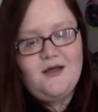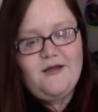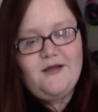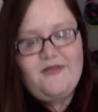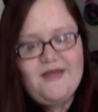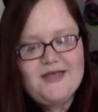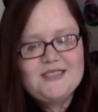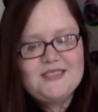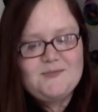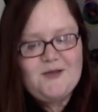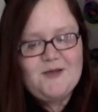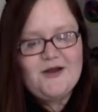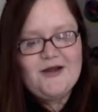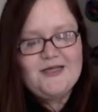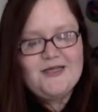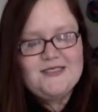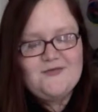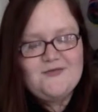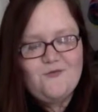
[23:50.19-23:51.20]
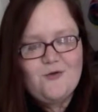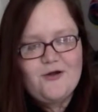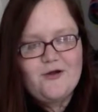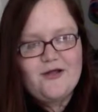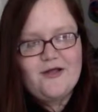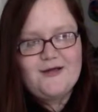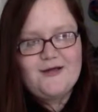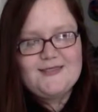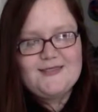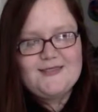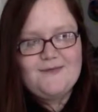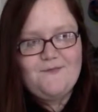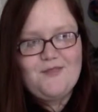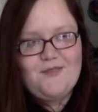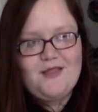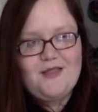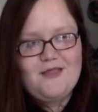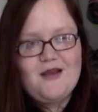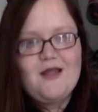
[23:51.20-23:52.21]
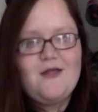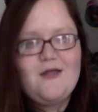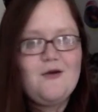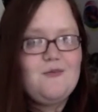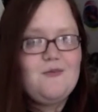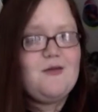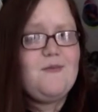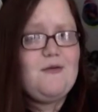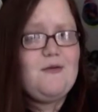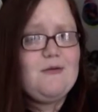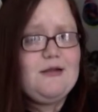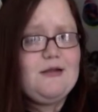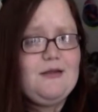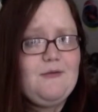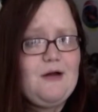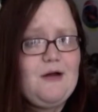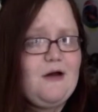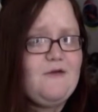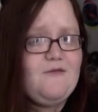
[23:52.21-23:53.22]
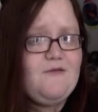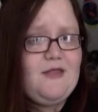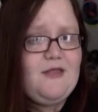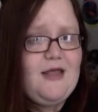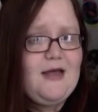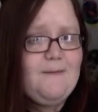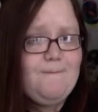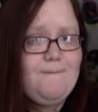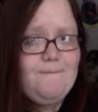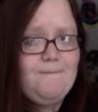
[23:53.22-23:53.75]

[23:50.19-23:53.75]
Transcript: the experience of working on something that I know I'm going to be really proud of in the end.